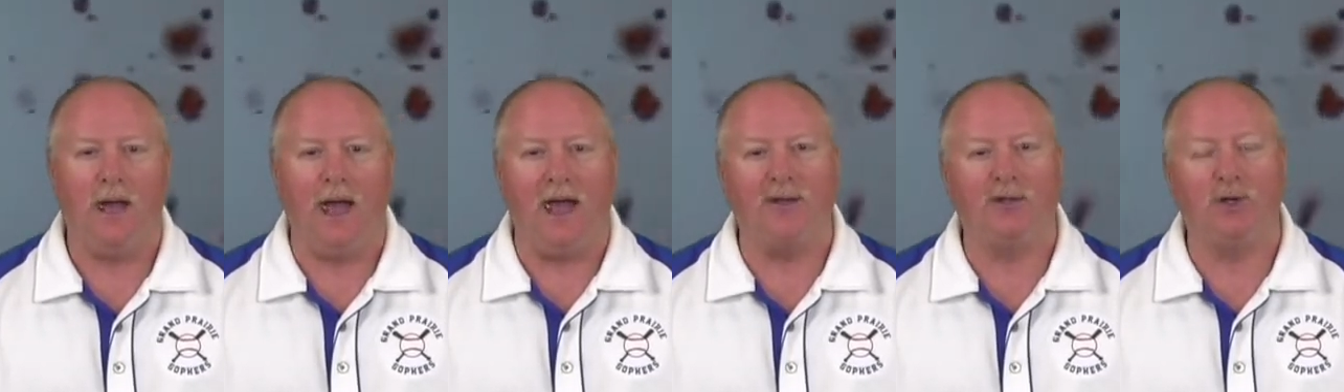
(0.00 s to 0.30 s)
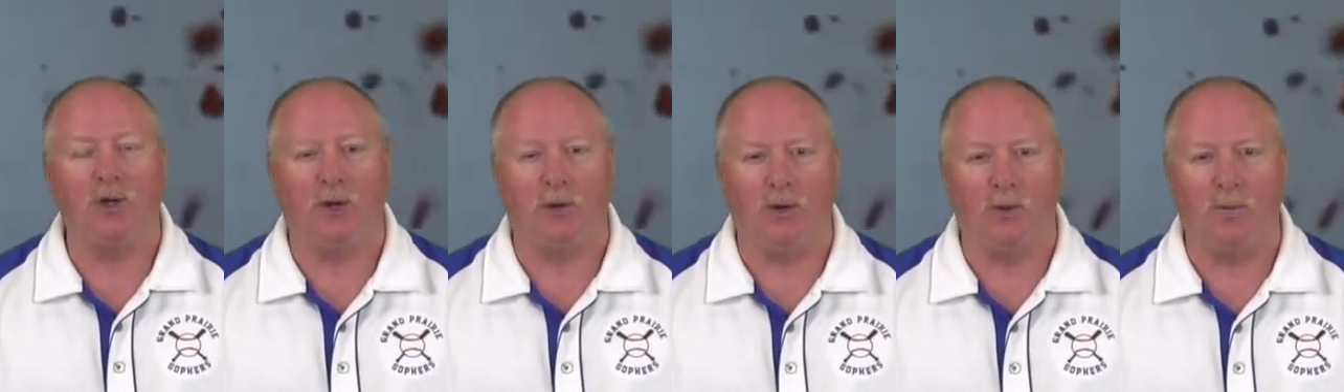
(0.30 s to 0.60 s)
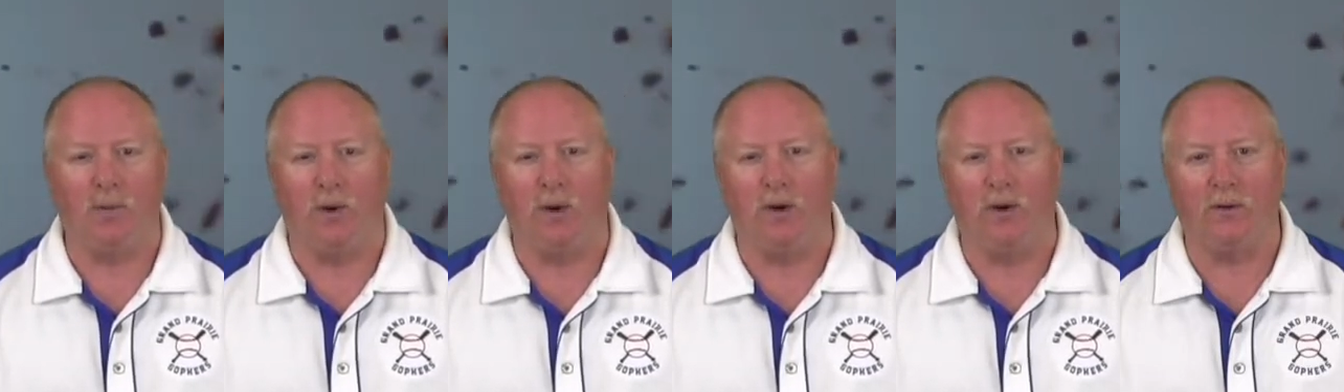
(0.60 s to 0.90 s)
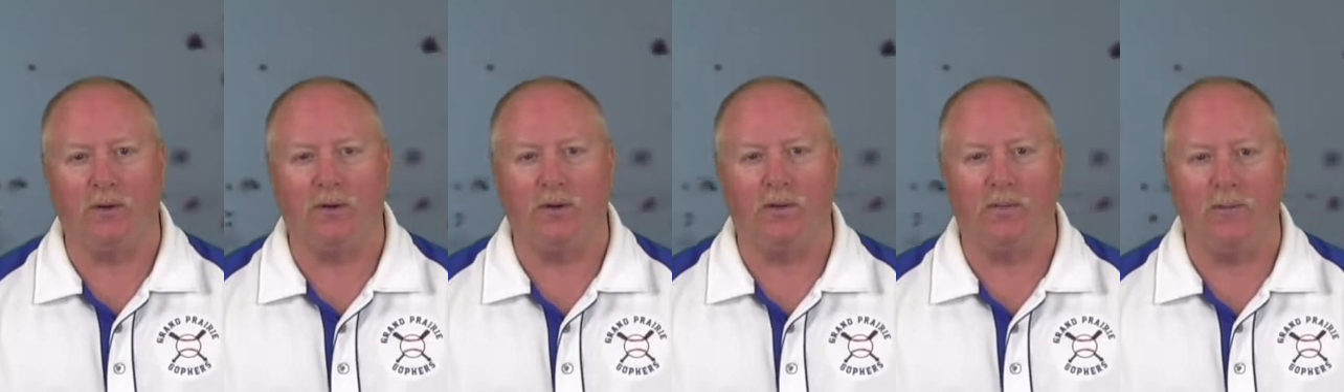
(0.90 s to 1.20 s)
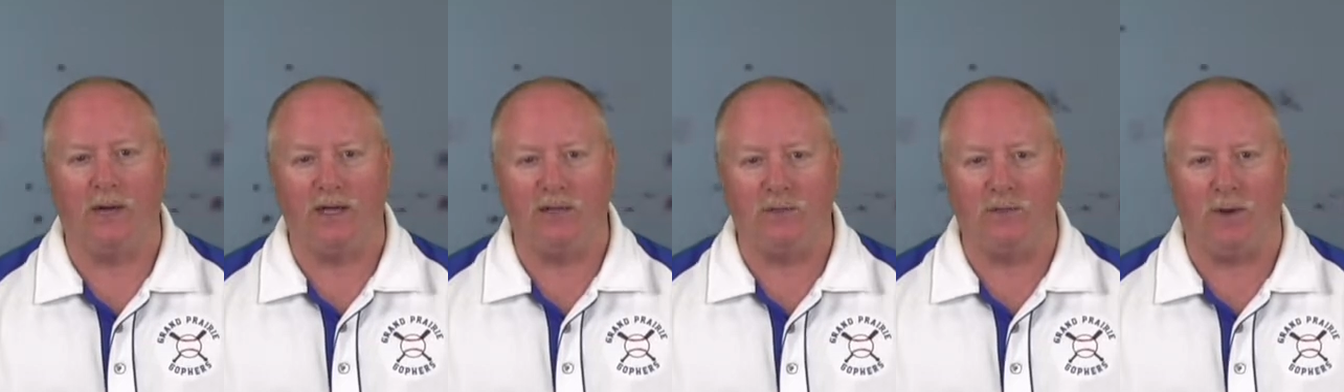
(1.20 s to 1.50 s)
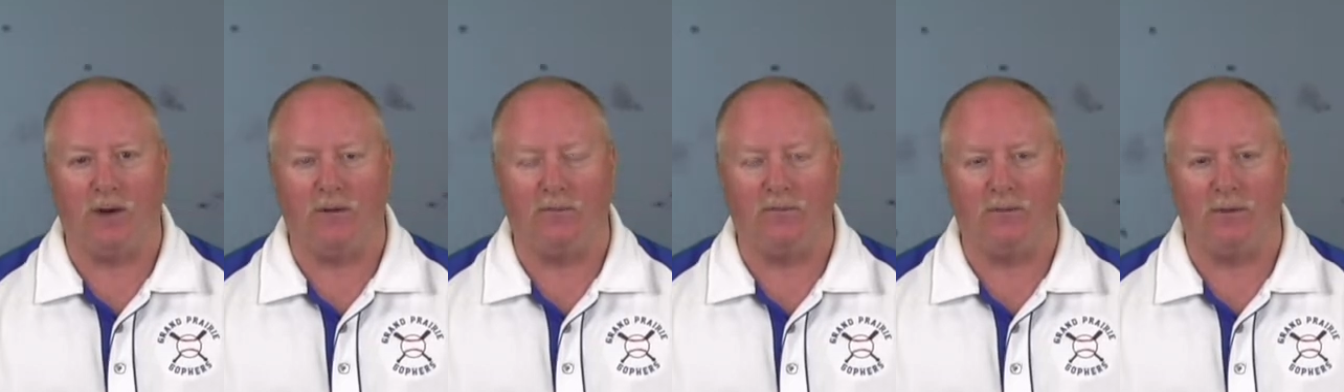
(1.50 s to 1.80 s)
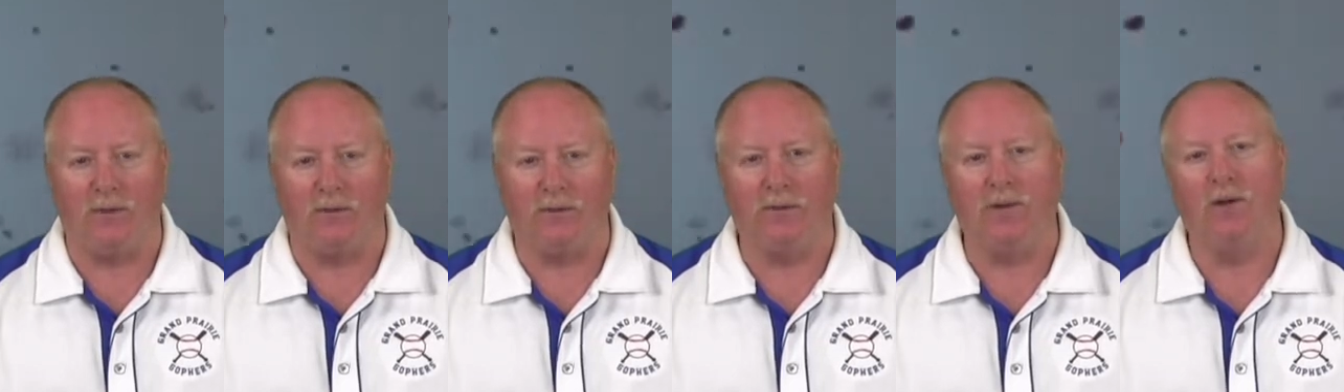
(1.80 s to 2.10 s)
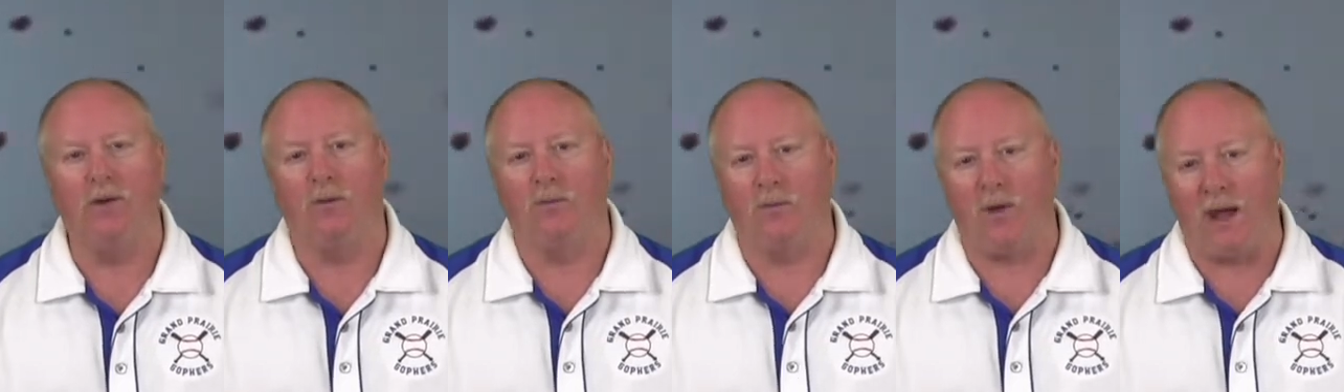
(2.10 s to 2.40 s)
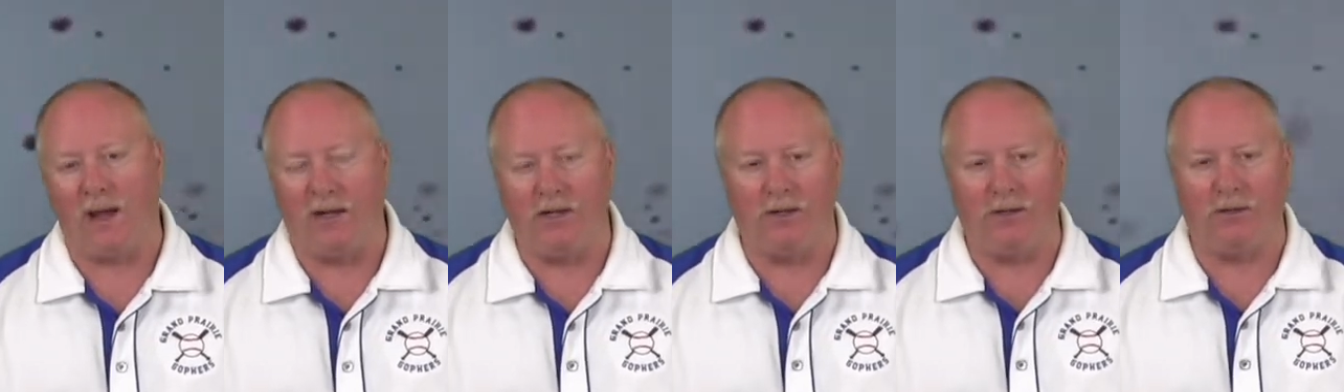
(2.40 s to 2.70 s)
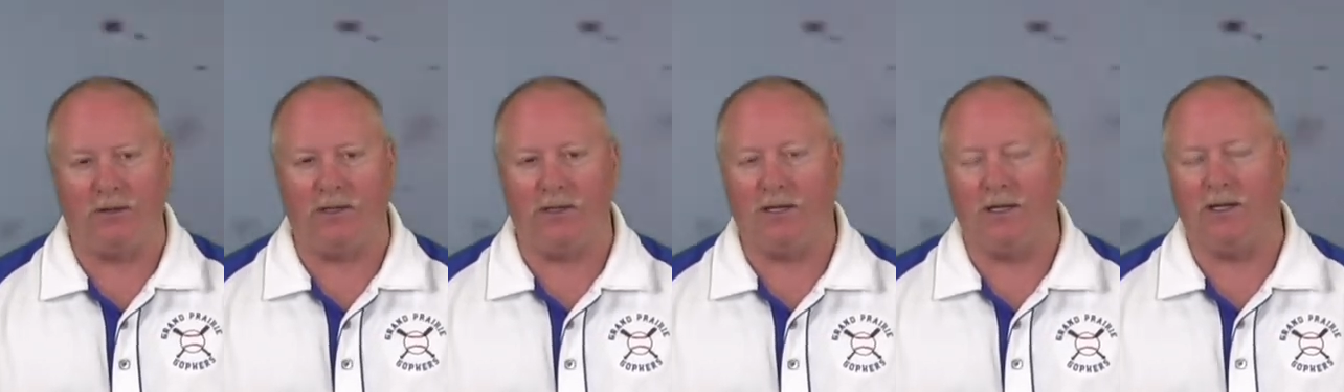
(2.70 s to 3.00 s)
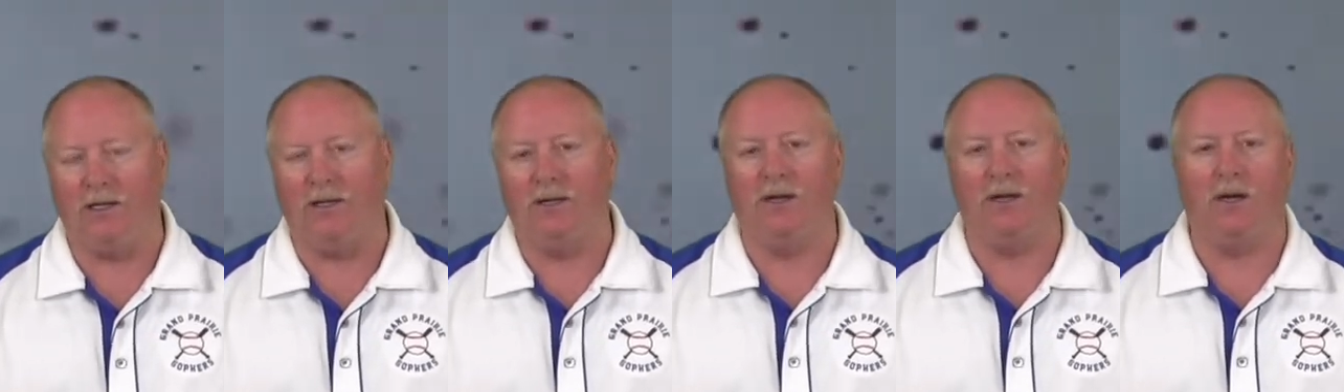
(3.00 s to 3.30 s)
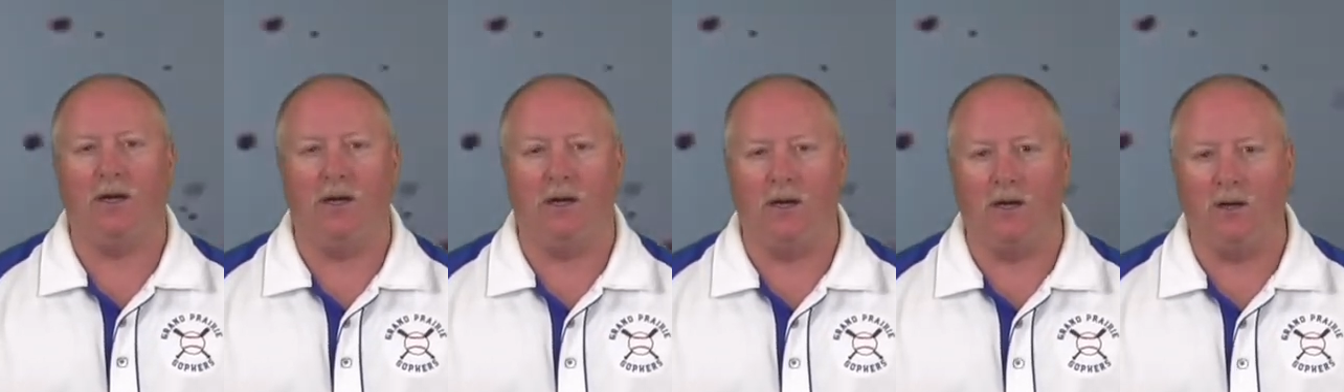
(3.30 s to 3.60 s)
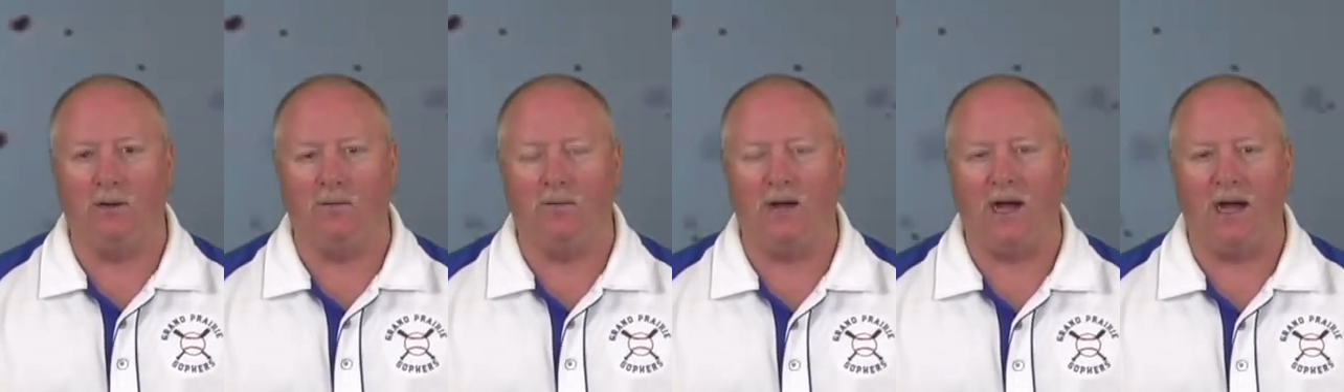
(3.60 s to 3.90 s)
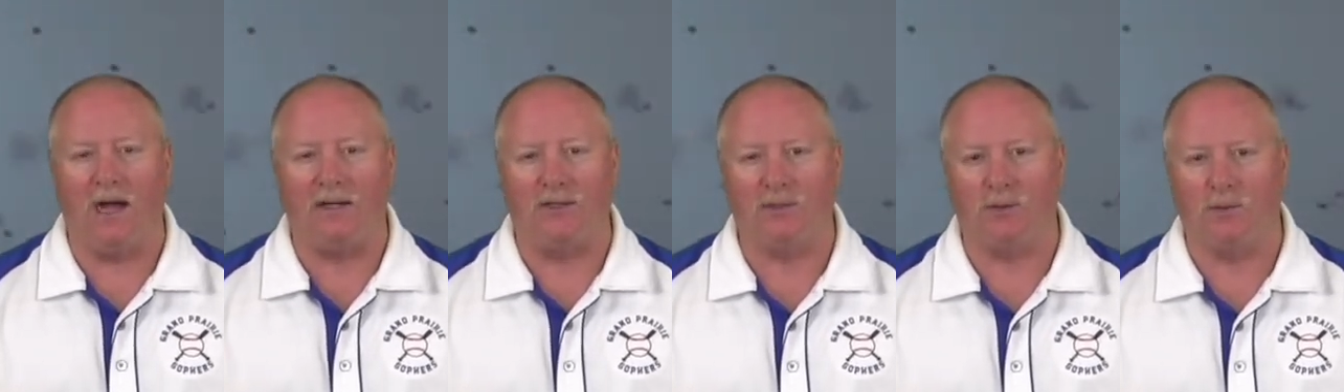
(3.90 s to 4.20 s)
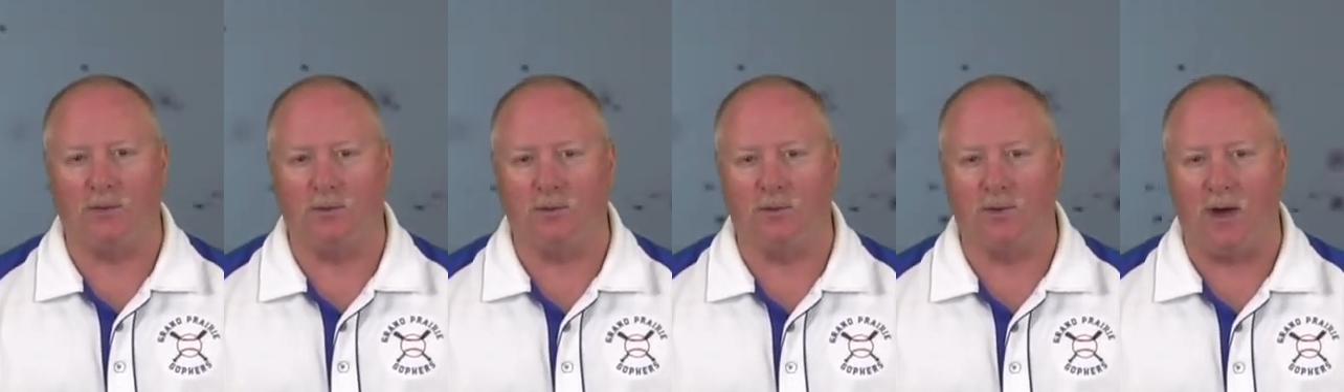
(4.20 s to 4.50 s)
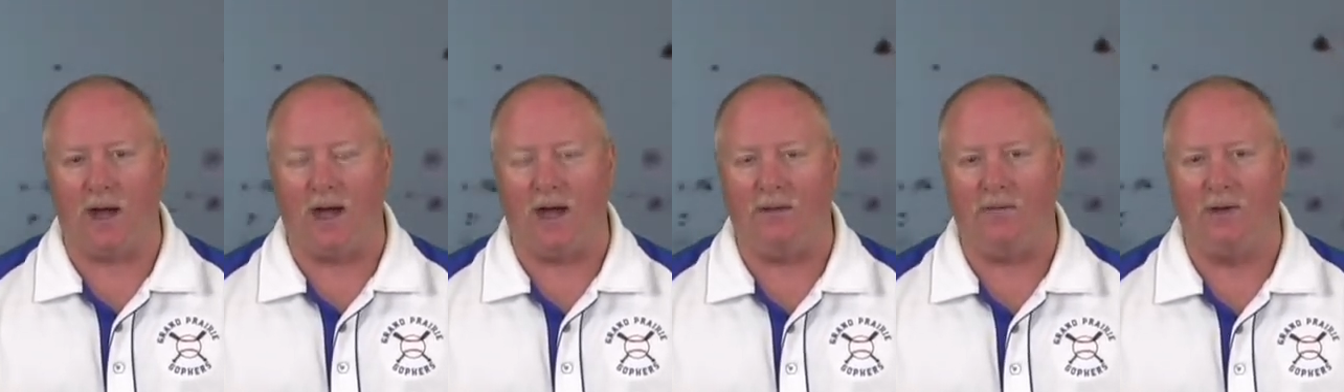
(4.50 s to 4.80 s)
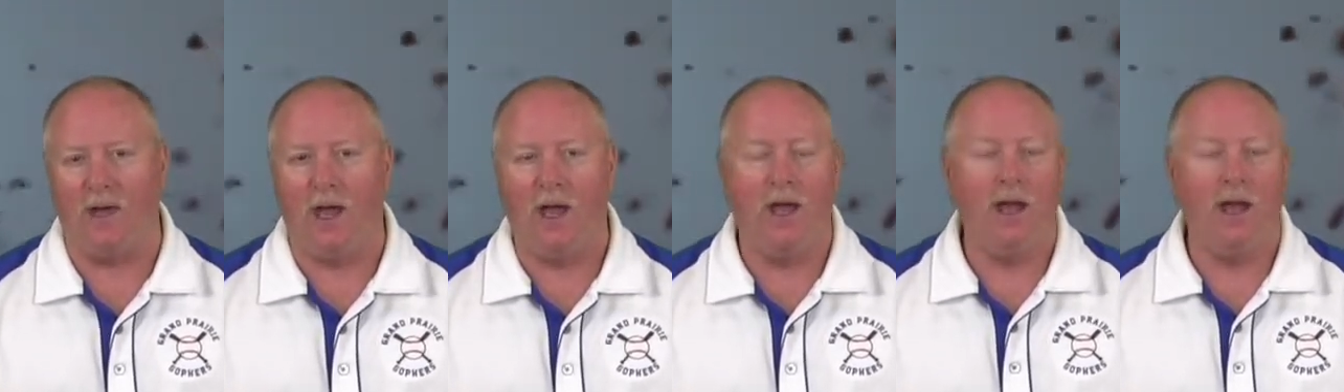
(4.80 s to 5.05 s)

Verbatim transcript: at Turner Park baseball field right here at the end of High School Drive.